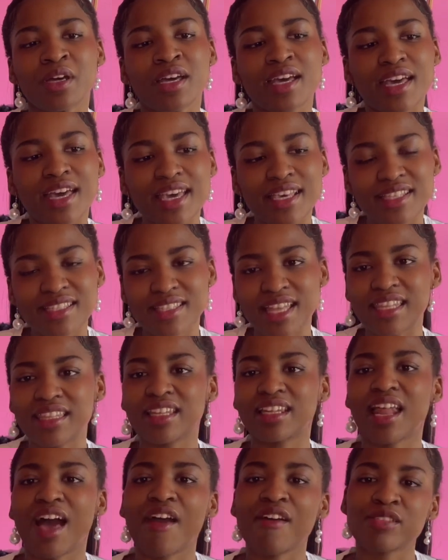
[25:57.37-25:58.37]
extend the
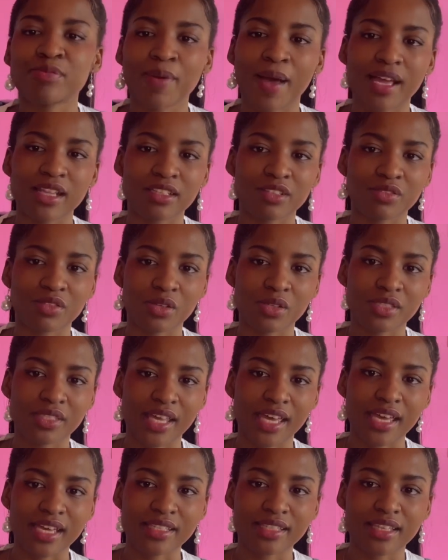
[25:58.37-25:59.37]
lifespans of those
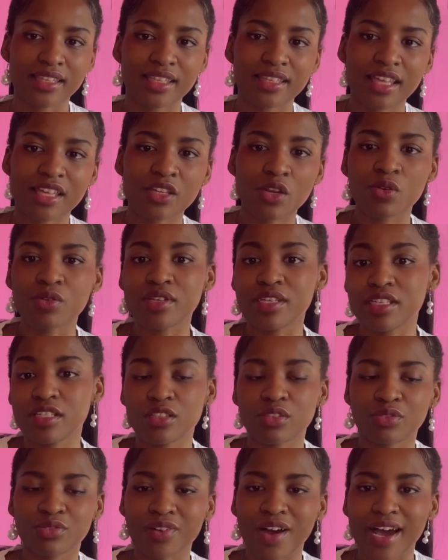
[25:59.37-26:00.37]
things, and that they don't need
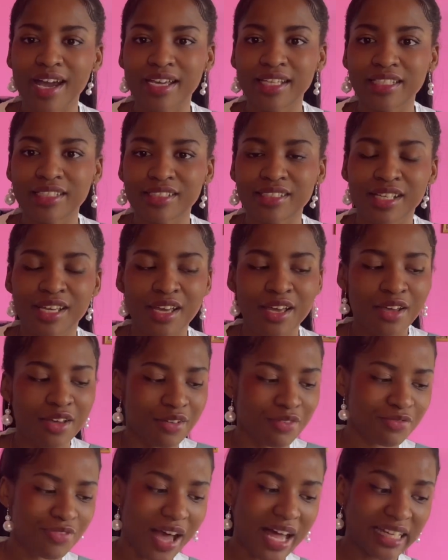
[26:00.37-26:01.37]
to find
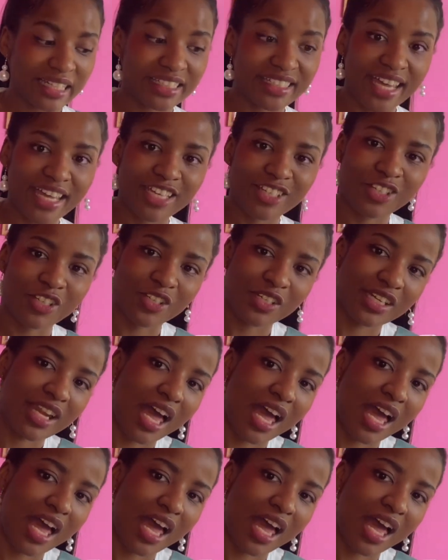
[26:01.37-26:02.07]
validation and